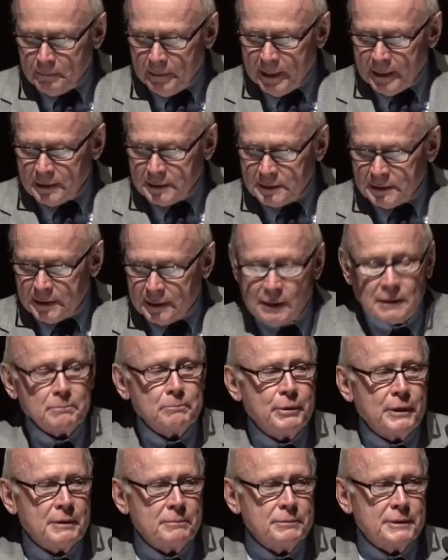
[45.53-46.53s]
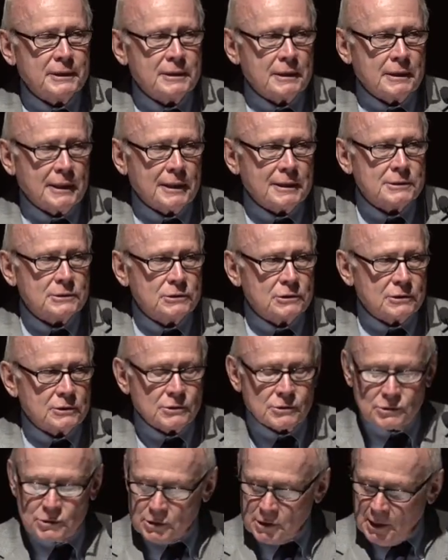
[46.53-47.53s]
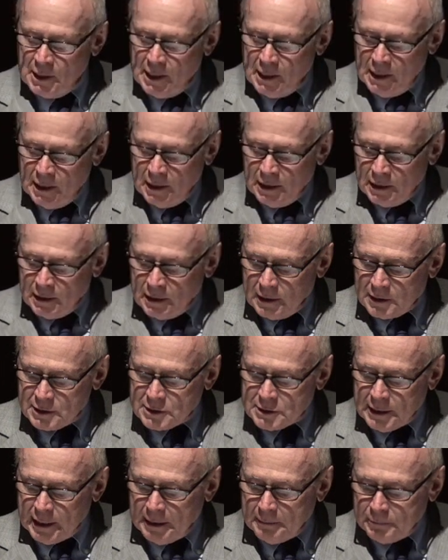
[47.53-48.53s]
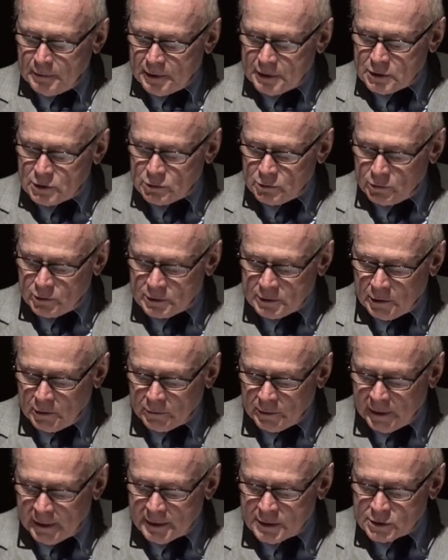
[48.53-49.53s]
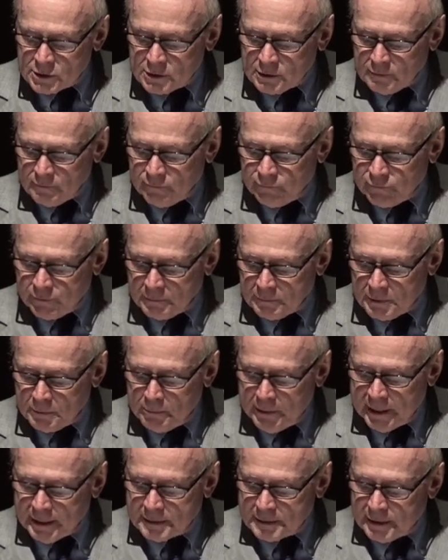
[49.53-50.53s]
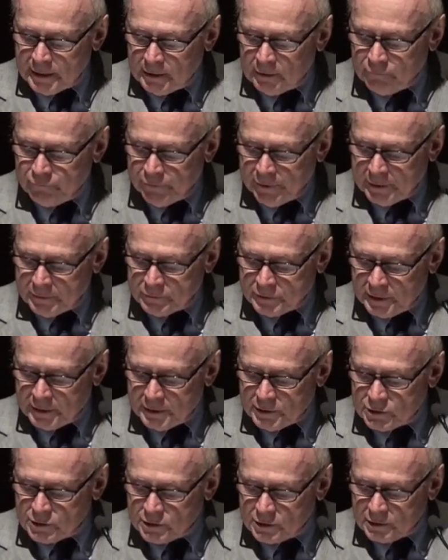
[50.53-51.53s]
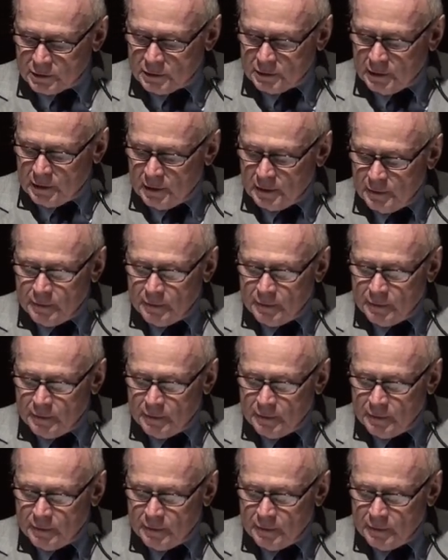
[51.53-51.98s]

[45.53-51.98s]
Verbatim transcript: Mandel public lectures, established through a donation from the Mandel Foundation.